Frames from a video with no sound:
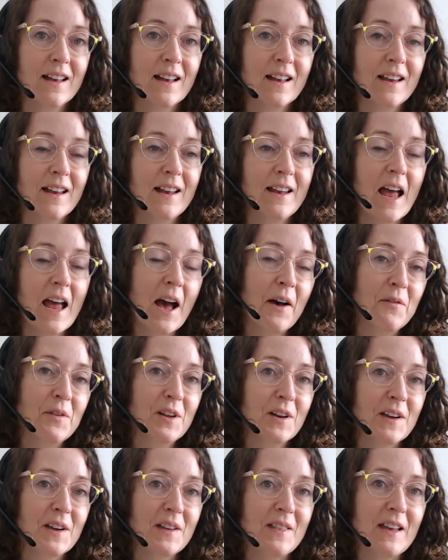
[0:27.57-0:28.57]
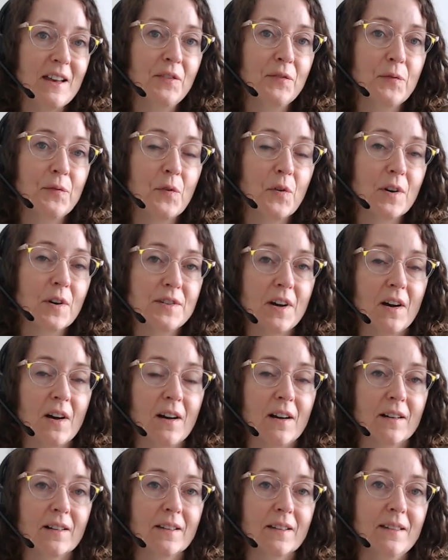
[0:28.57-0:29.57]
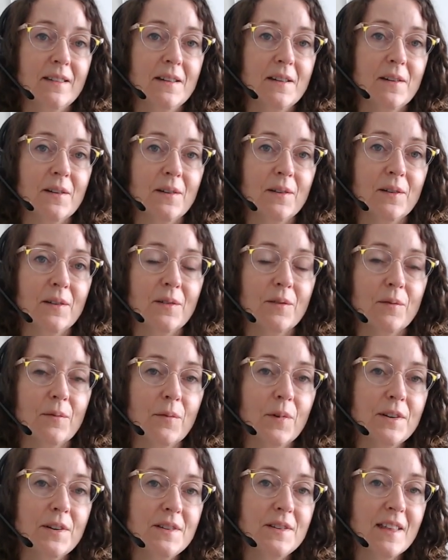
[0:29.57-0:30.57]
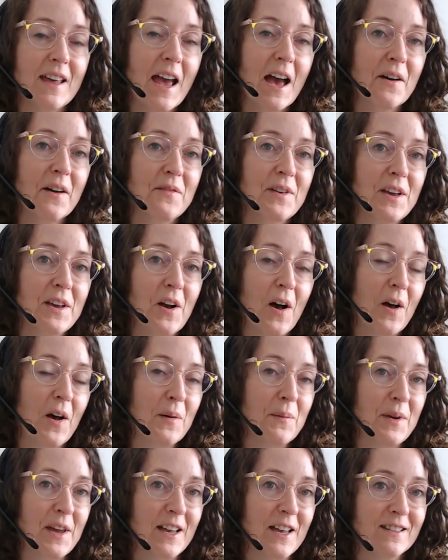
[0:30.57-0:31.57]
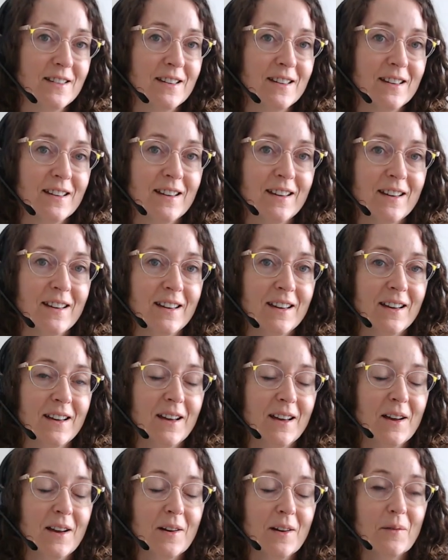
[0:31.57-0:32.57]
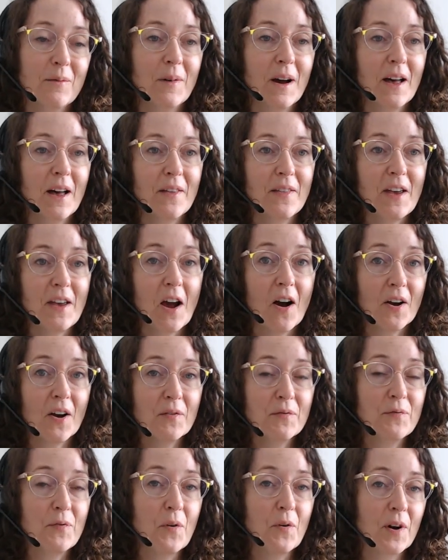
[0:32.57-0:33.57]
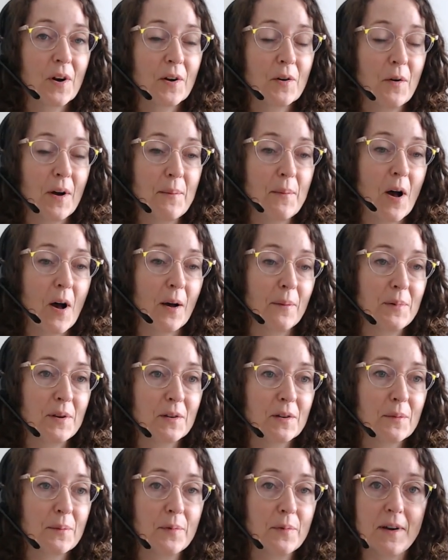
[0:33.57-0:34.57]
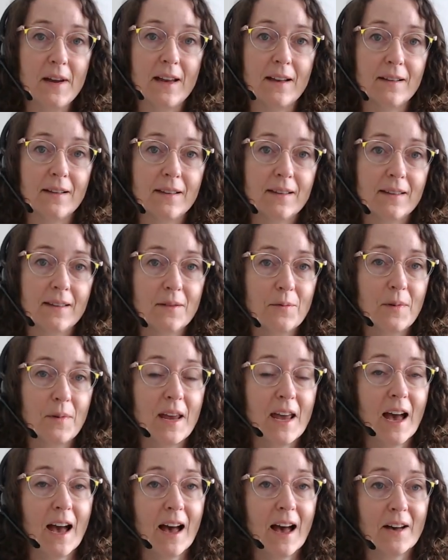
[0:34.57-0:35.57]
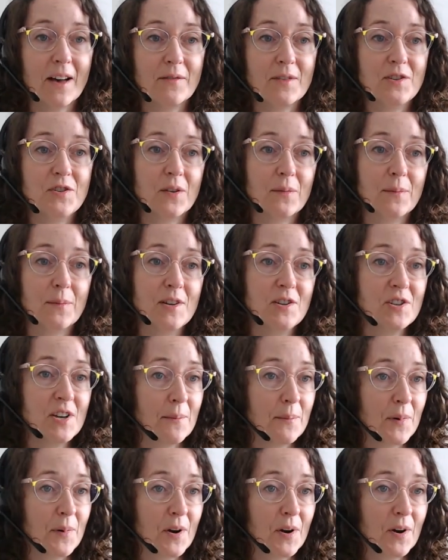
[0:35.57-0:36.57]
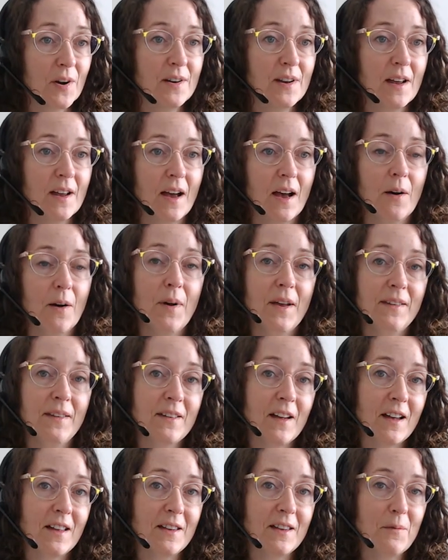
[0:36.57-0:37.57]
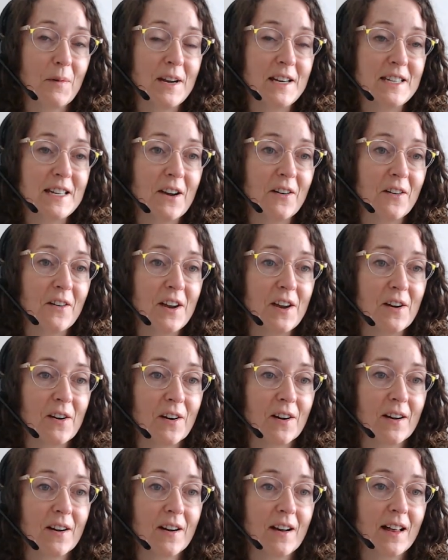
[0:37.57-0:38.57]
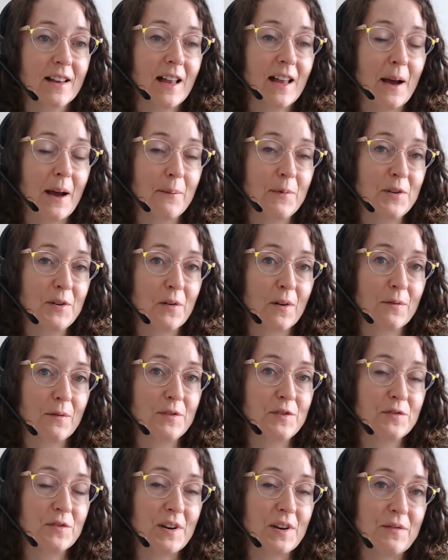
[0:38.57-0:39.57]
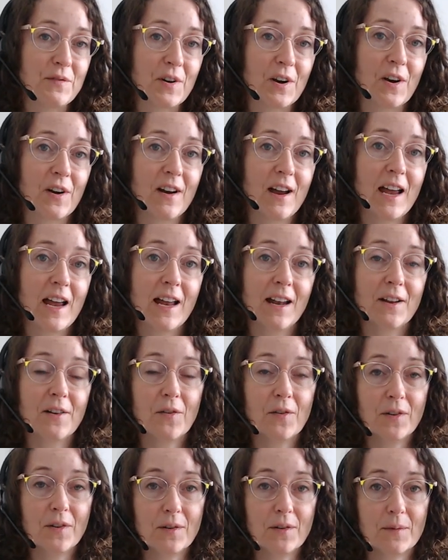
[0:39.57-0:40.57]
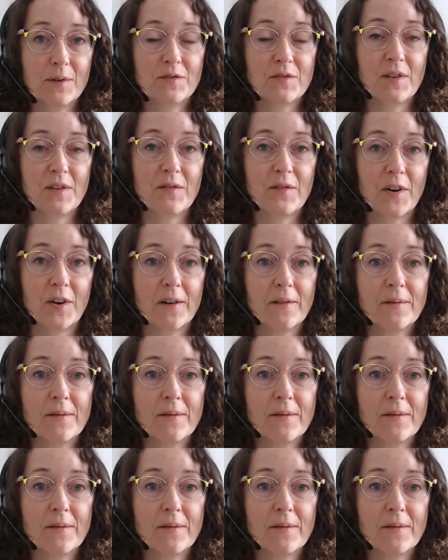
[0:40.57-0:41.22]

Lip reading: Now have a look at these 4 dogs. What do they have in common? Well, they are 4 quite popular breeds. We have a German Shepherd, a West Highland White Terrier, a Labrador Retriever, and a Golden Retriever.